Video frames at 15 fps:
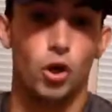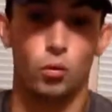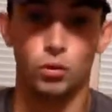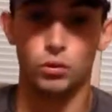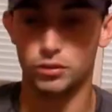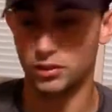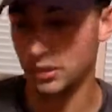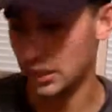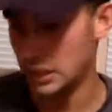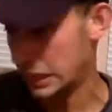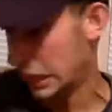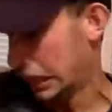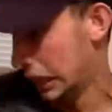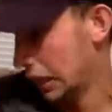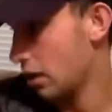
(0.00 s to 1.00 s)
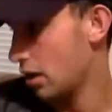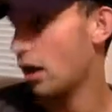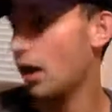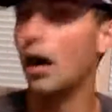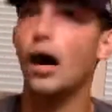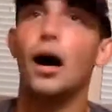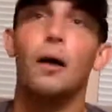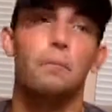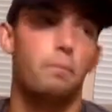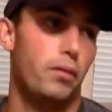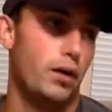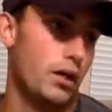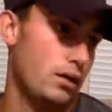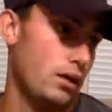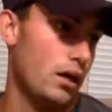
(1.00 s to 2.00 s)
We will see.
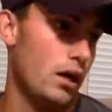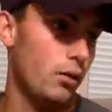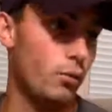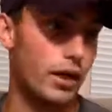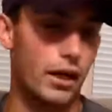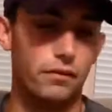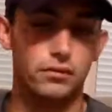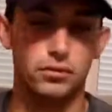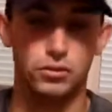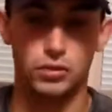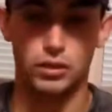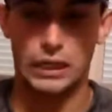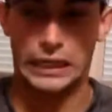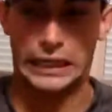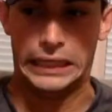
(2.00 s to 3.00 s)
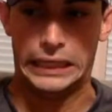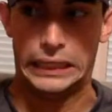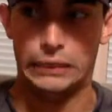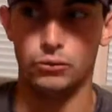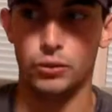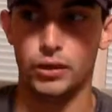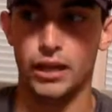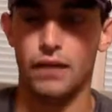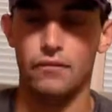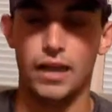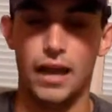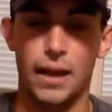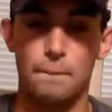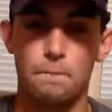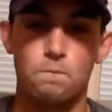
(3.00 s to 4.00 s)
But we're going to have to... we're going to have
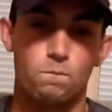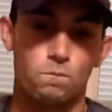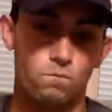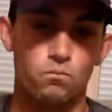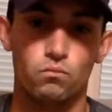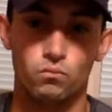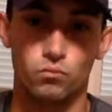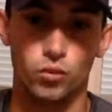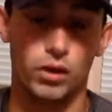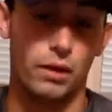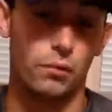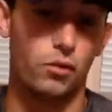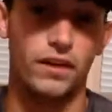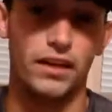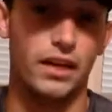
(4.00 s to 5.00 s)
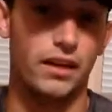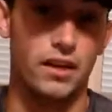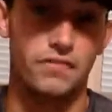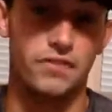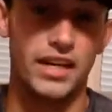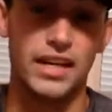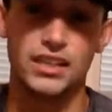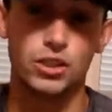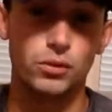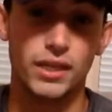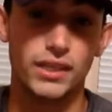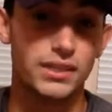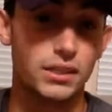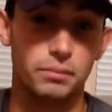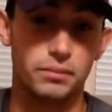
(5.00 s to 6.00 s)
that... Well, again, we'll find if the next 2
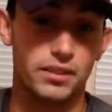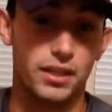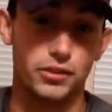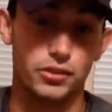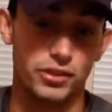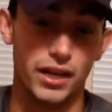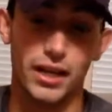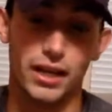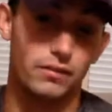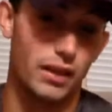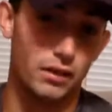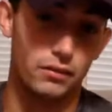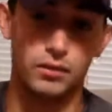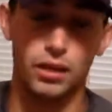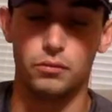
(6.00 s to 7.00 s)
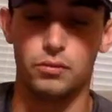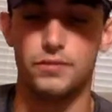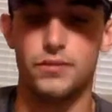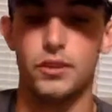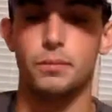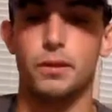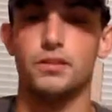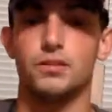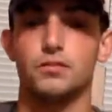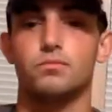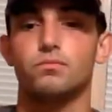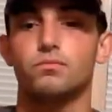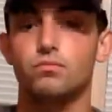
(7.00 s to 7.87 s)
tests he takes are negative, then it was a false positive.